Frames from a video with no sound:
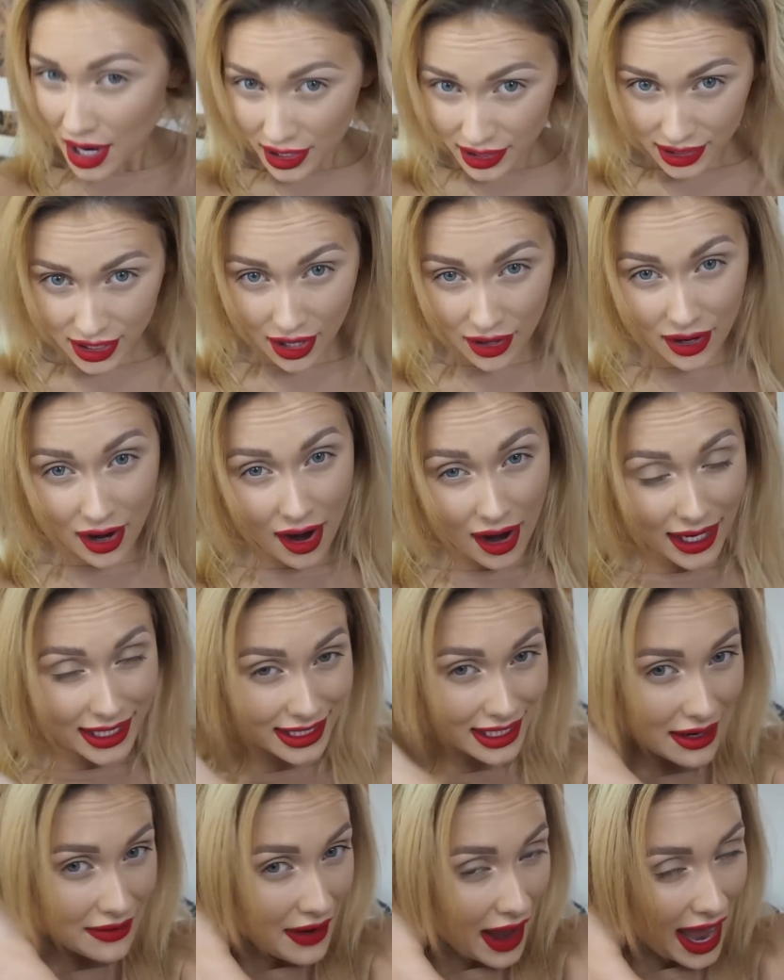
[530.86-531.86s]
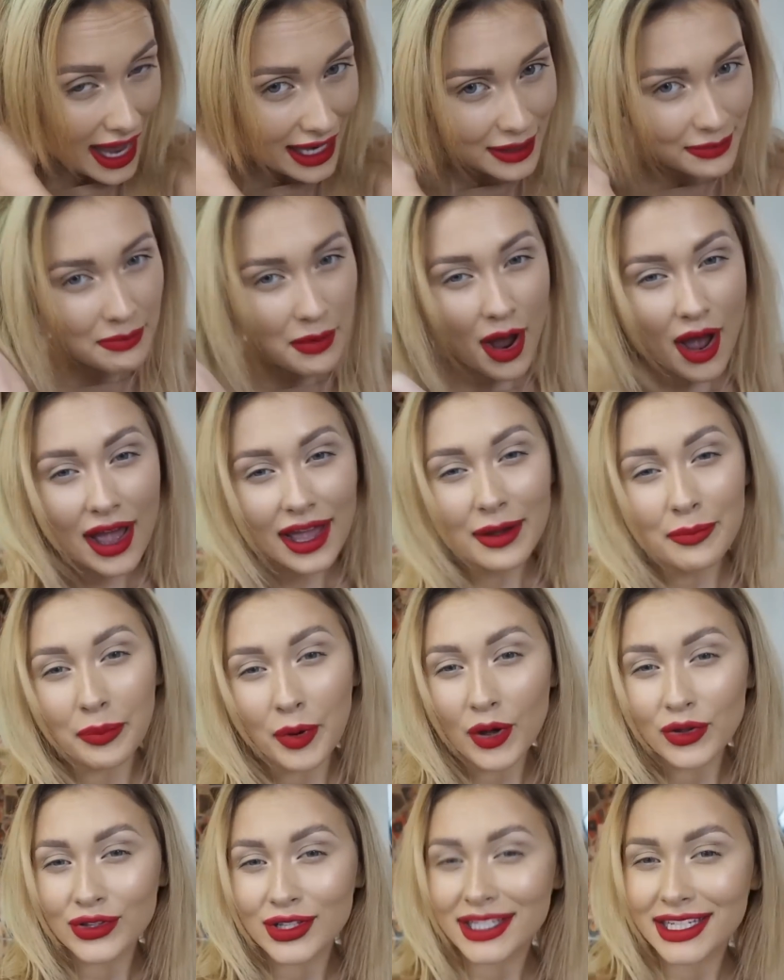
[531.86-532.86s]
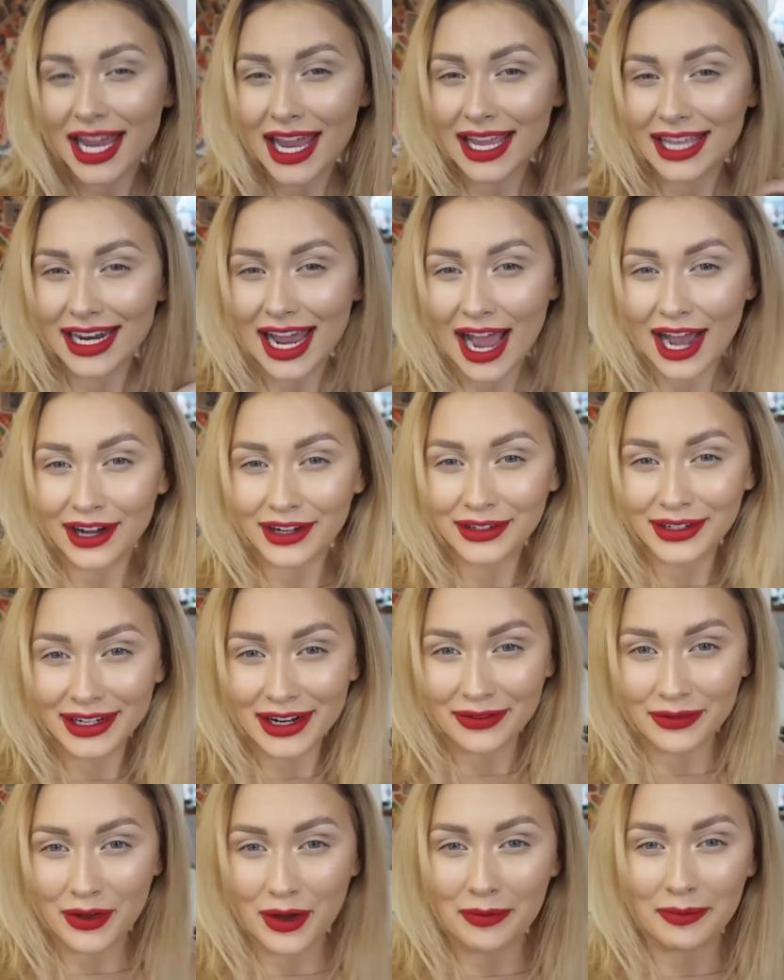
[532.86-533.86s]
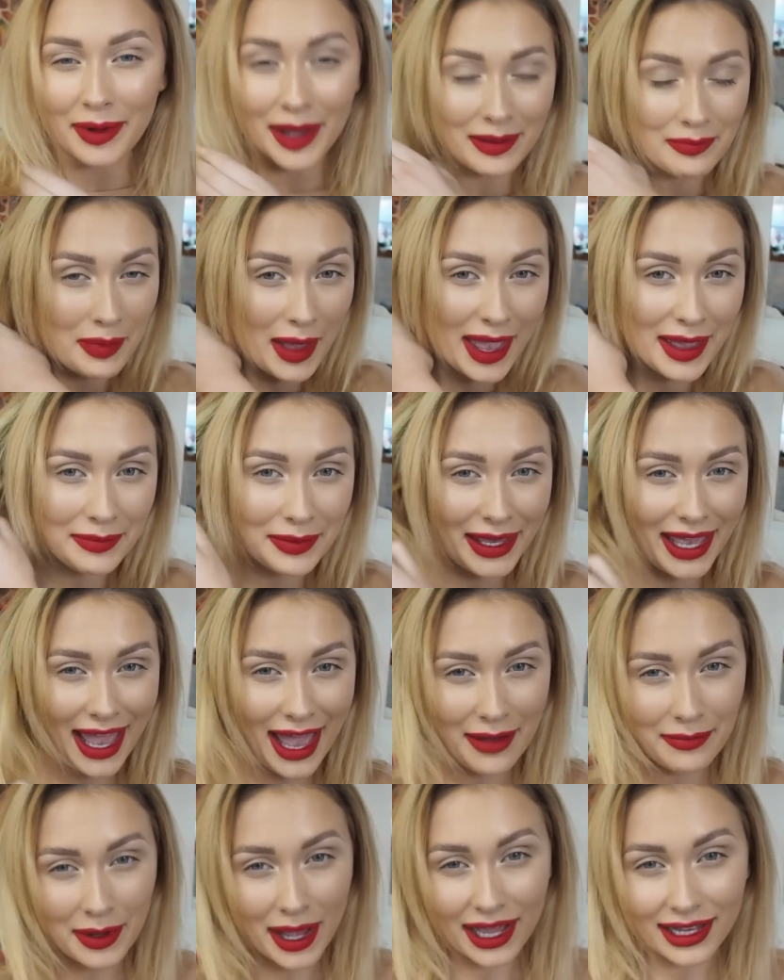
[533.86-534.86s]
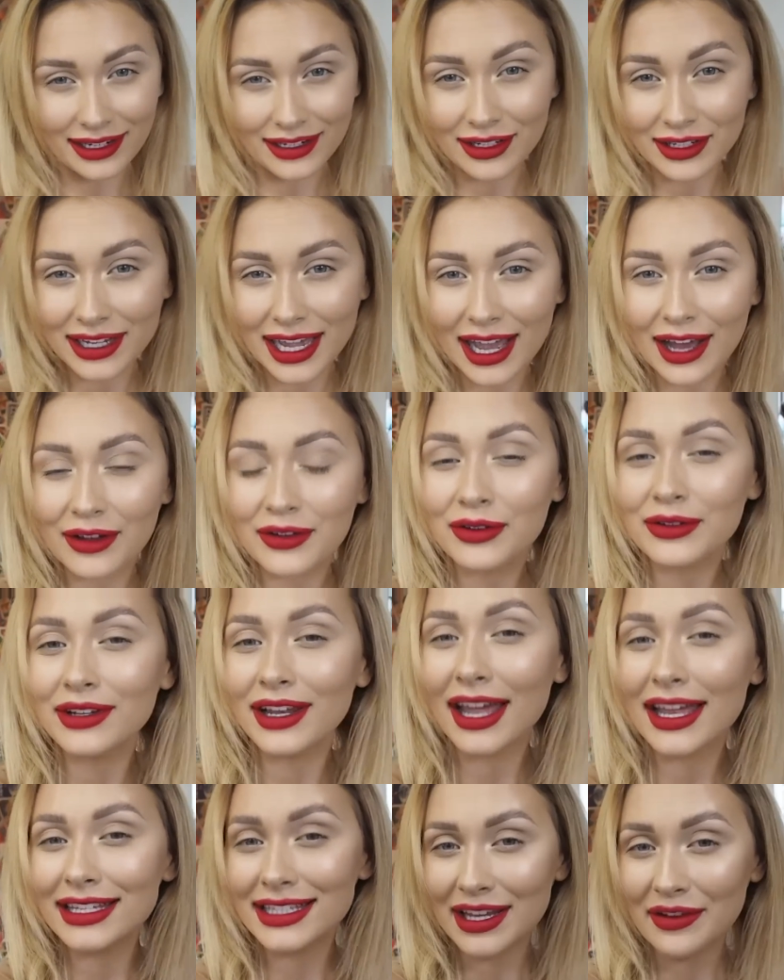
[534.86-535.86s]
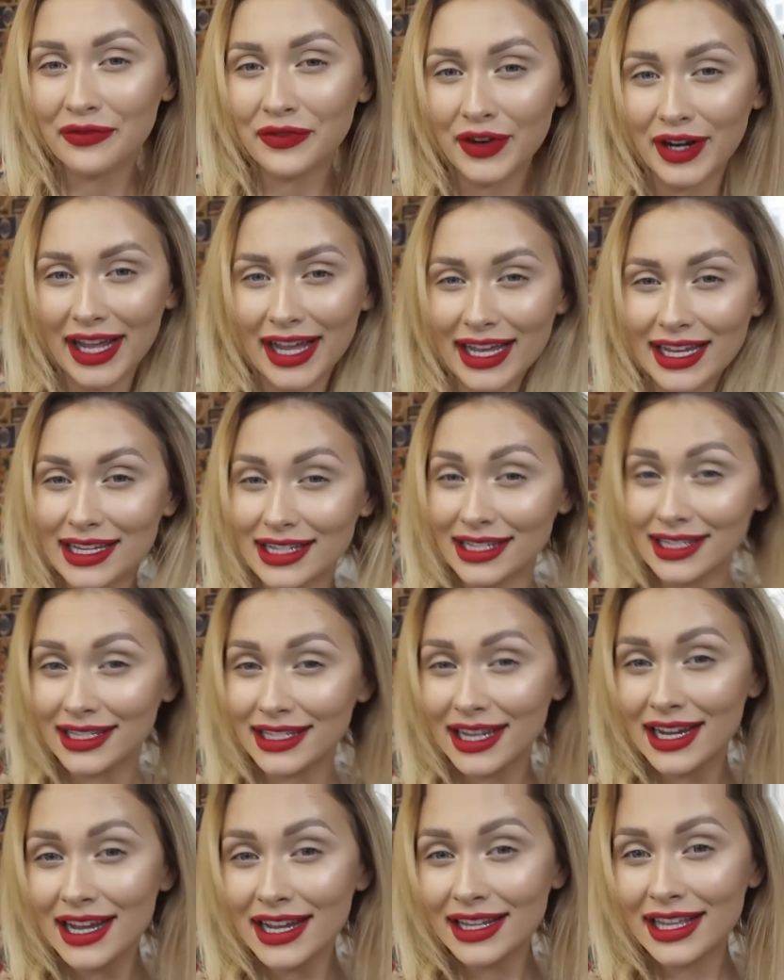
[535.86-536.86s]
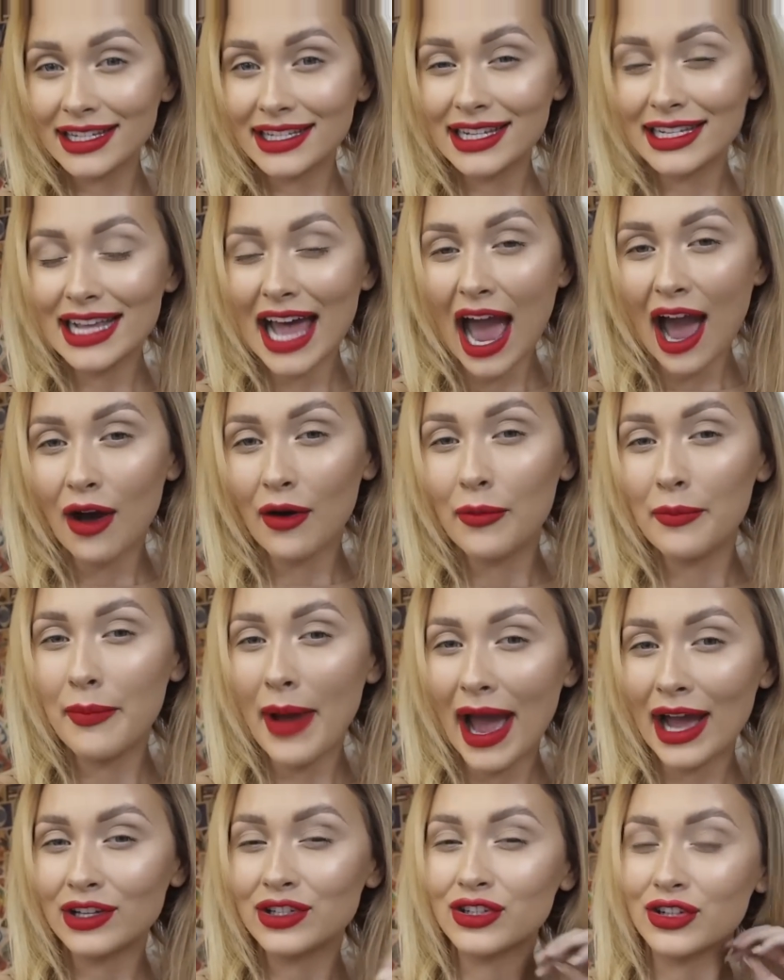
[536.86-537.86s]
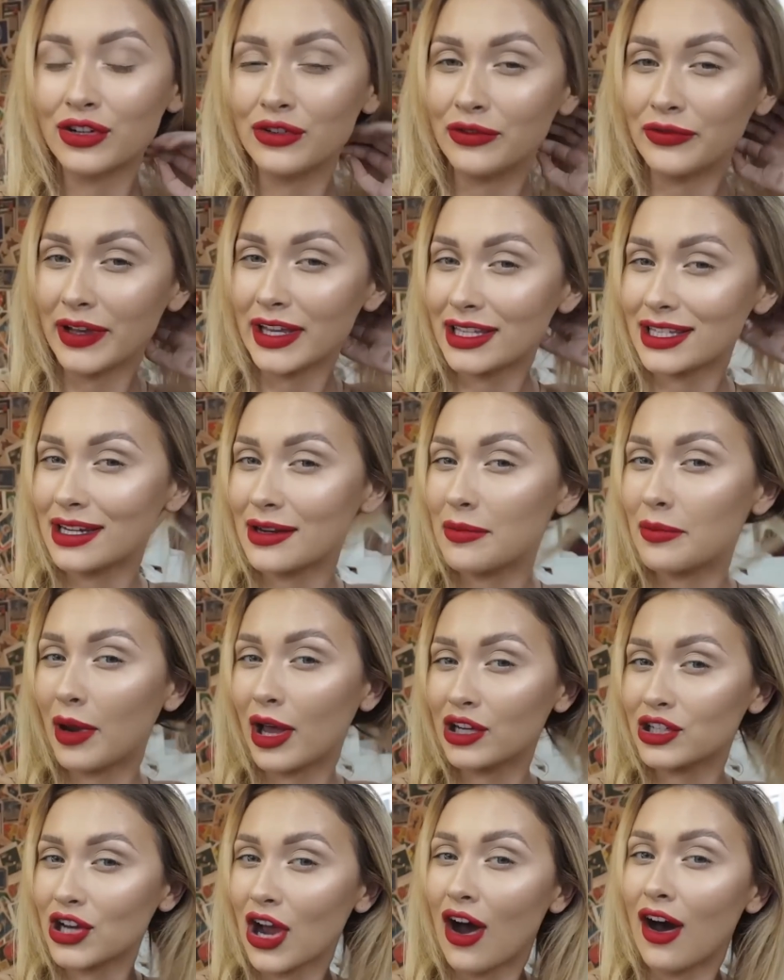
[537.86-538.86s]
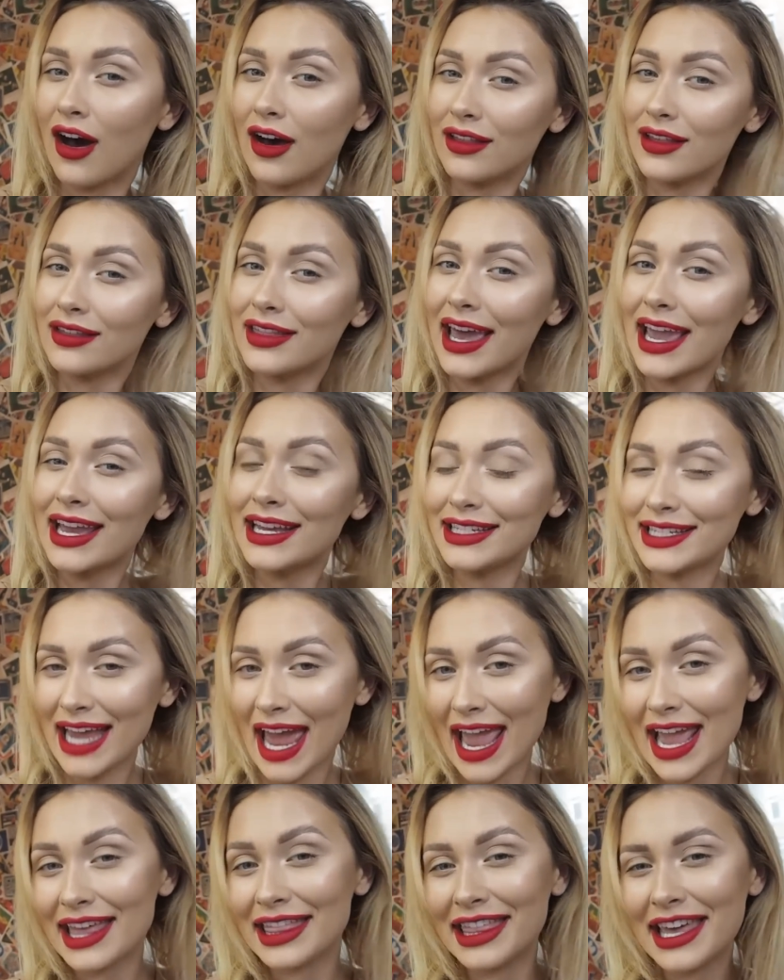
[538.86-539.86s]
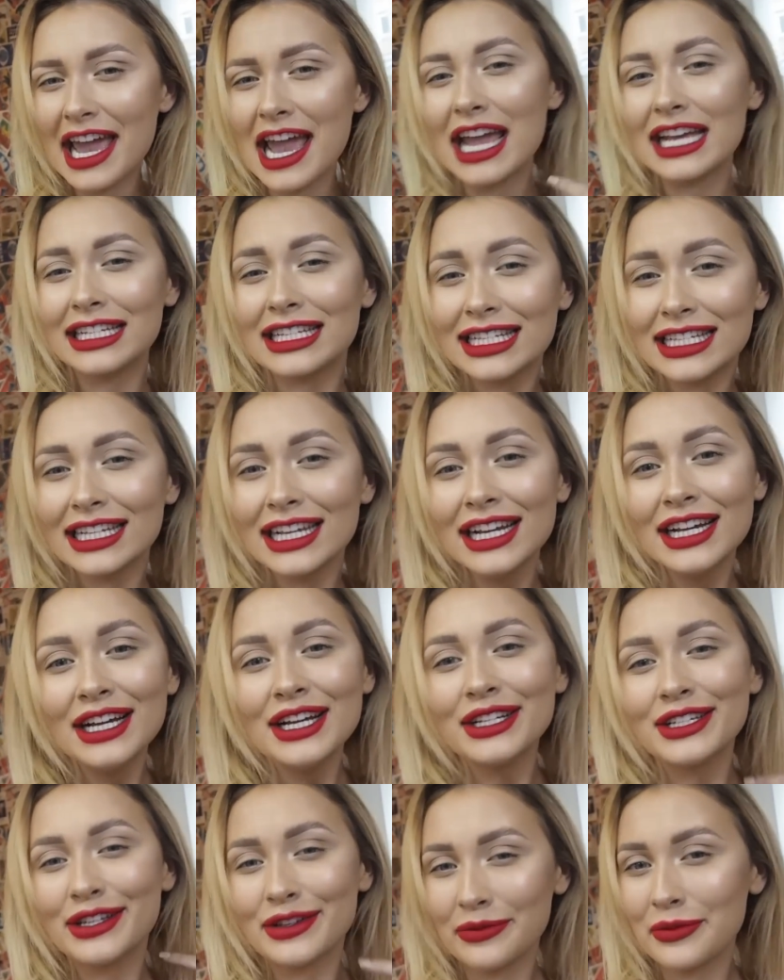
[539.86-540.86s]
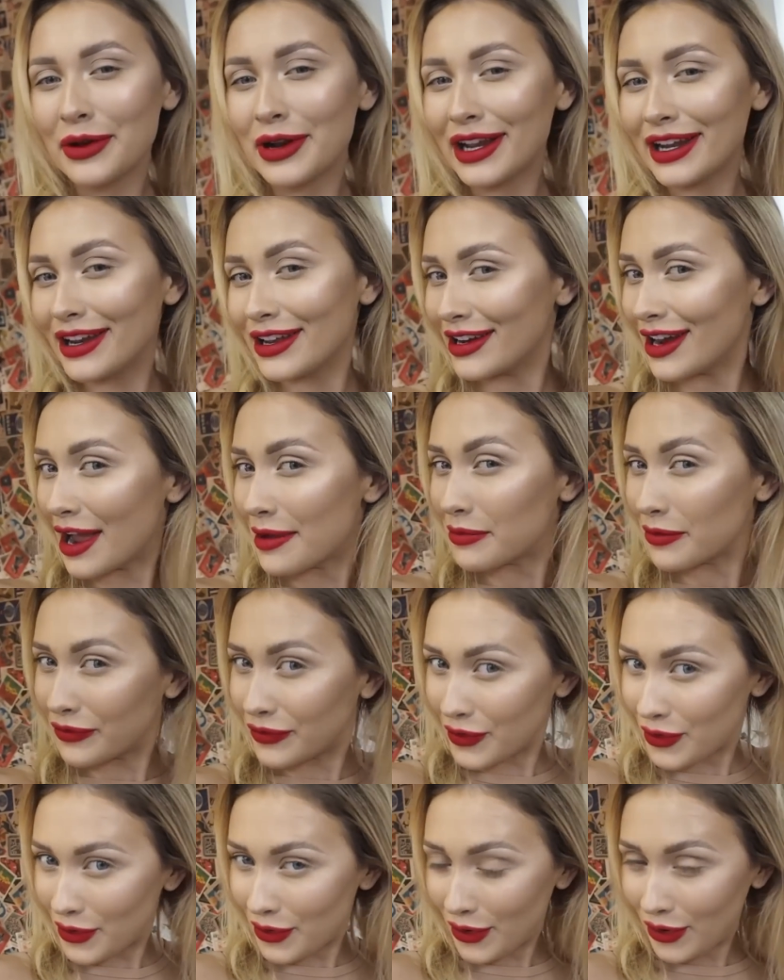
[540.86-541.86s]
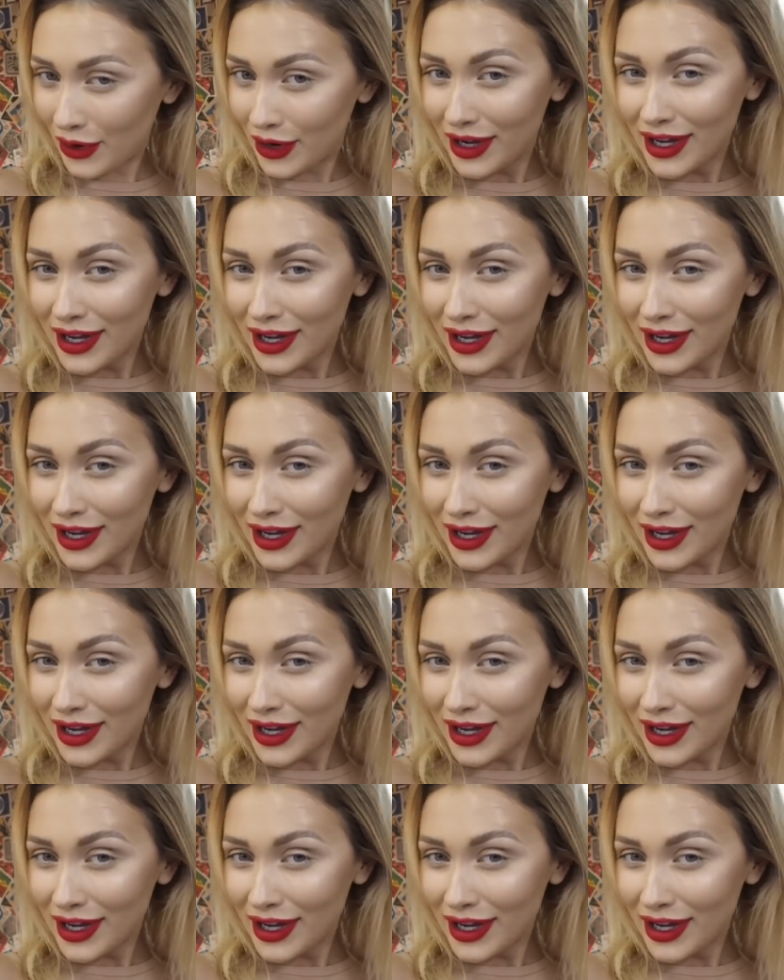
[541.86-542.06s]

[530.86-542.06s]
So guys, I've had my bonds taken out and I've got my baby hair back. Look how like different it is. This is how magical Vixen & Blush are. They can take this to what it looked like before.